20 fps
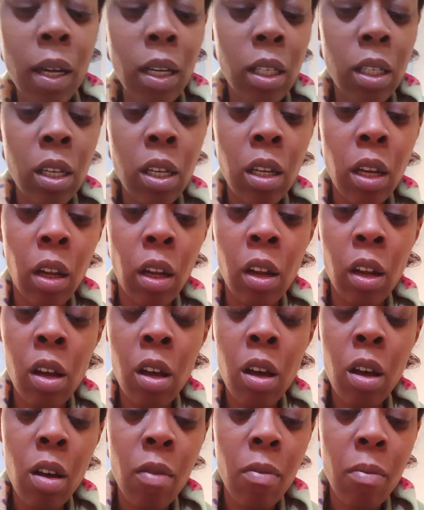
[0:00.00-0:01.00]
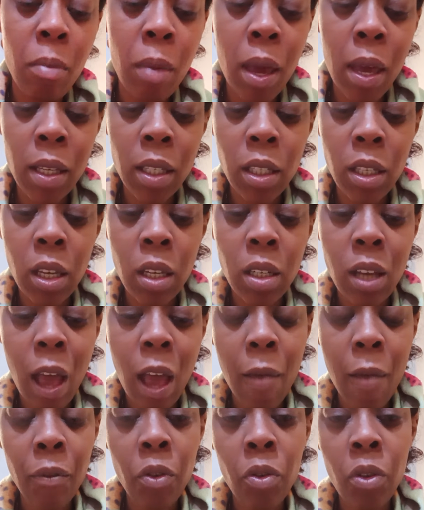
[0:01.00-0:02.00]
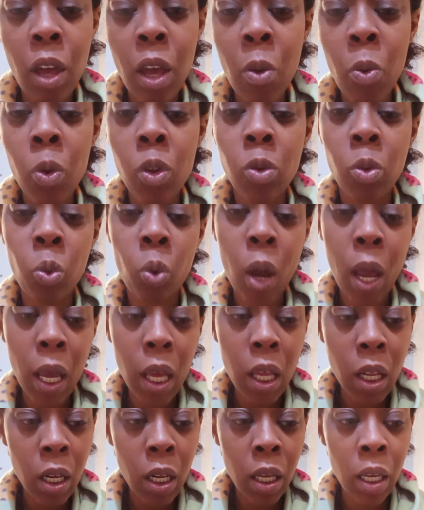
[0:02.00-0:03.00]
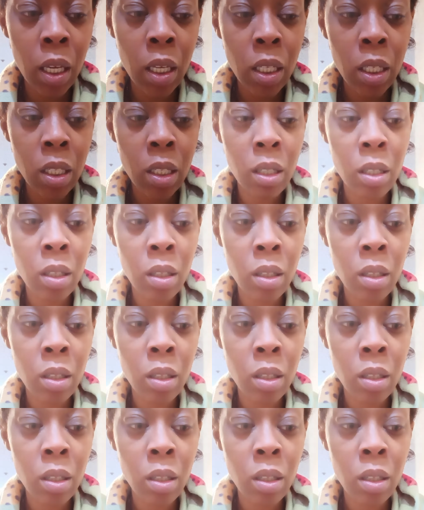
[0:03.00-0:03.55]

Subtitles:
to send a love message after they was reckless.